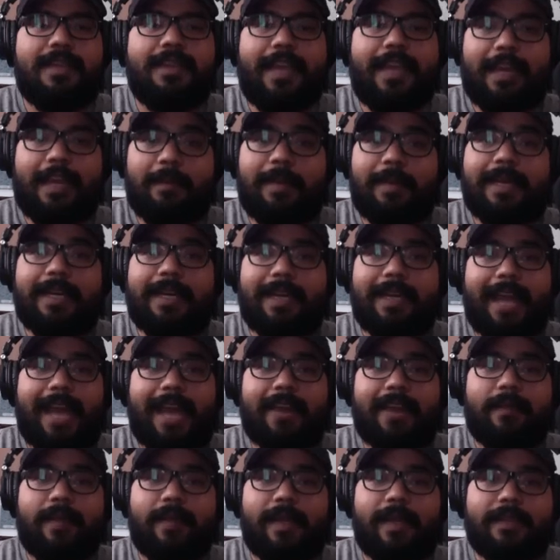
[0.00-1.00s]
That it made it
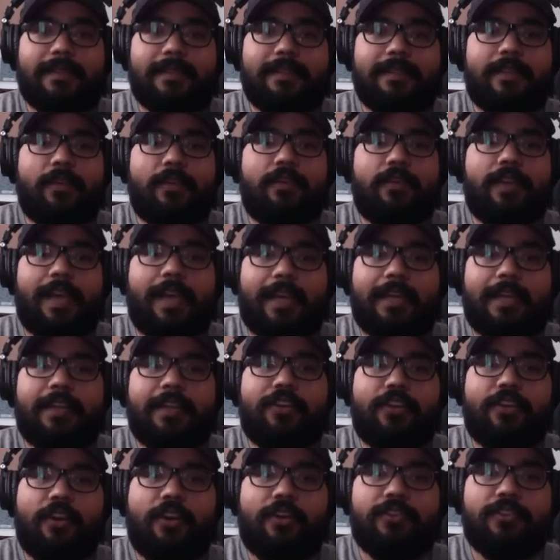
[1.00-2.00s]
out of Mexico. They had it
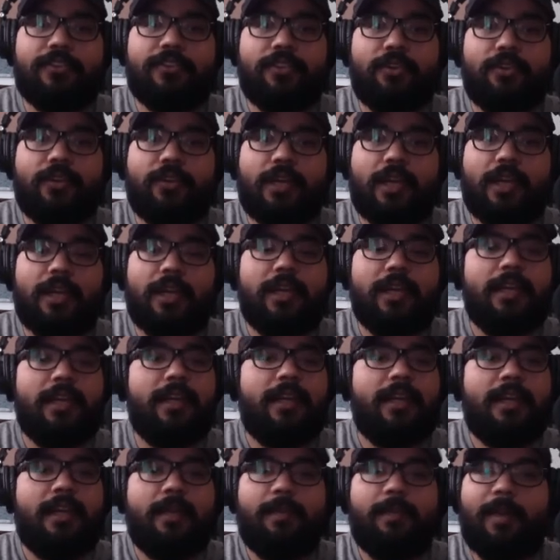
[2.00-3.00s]
here in Arizona.
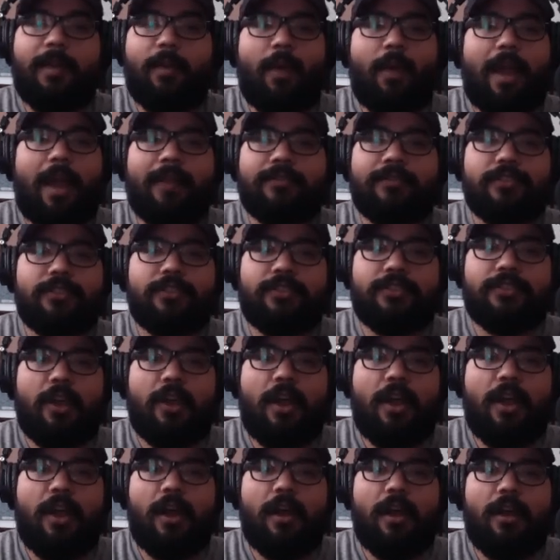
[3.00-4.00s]
My wife just
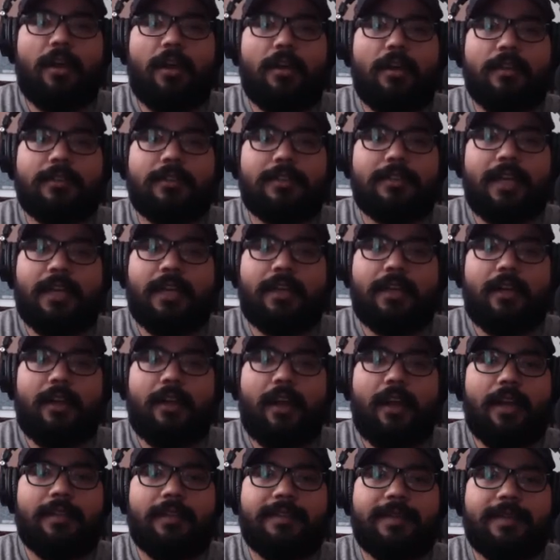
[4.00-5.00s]
saw it
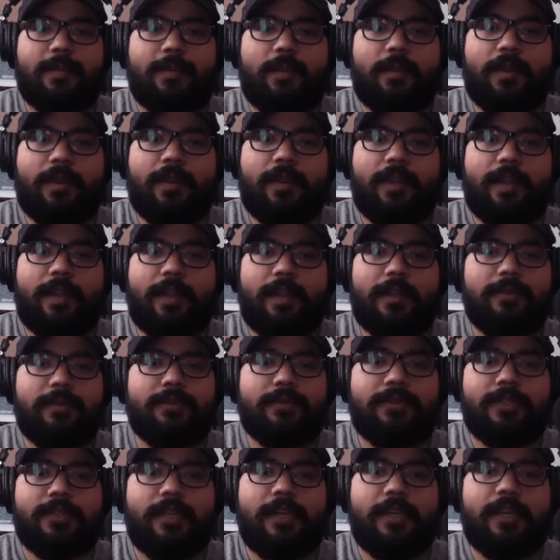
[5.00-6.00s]
online somewhere that it
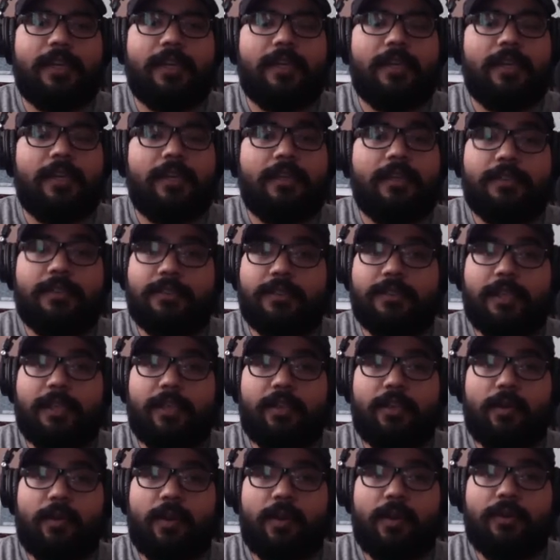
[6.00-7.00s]
was here. She's like,
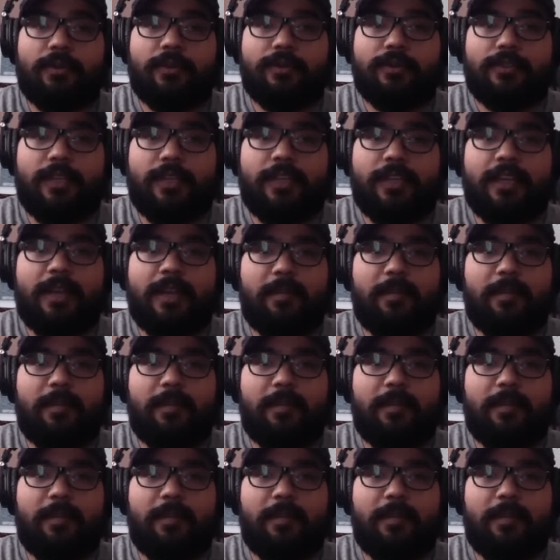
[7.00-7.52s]
"You want to go see it?"